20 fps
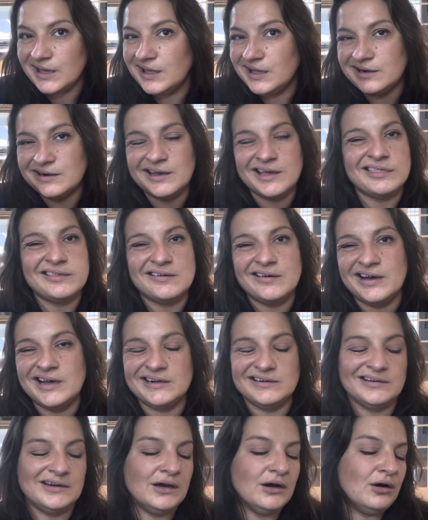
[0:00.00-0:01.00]
And I
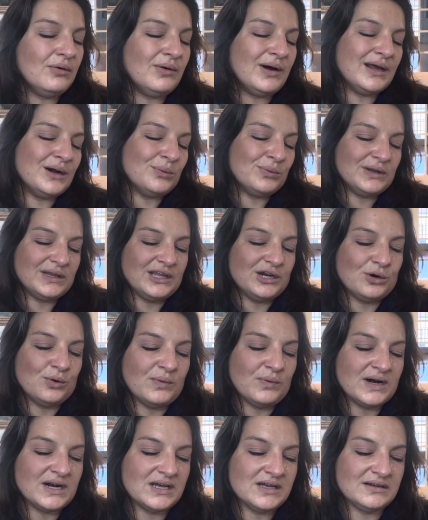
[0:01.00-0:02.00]
thought, no, I really don't
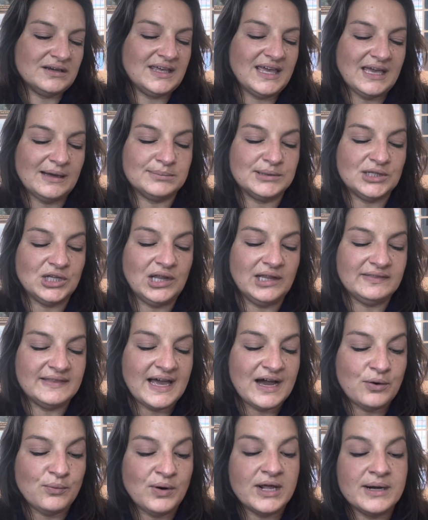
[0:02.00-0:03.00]
want to gamble on
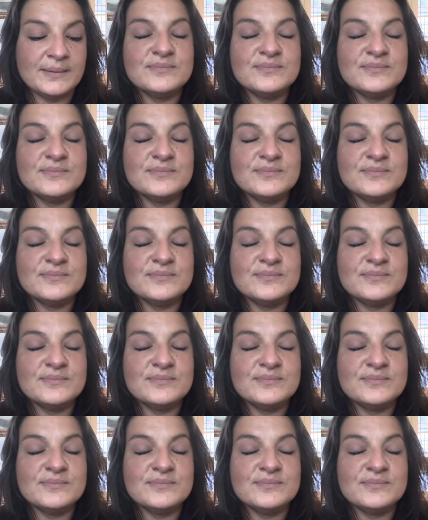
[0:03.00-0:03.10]
that one.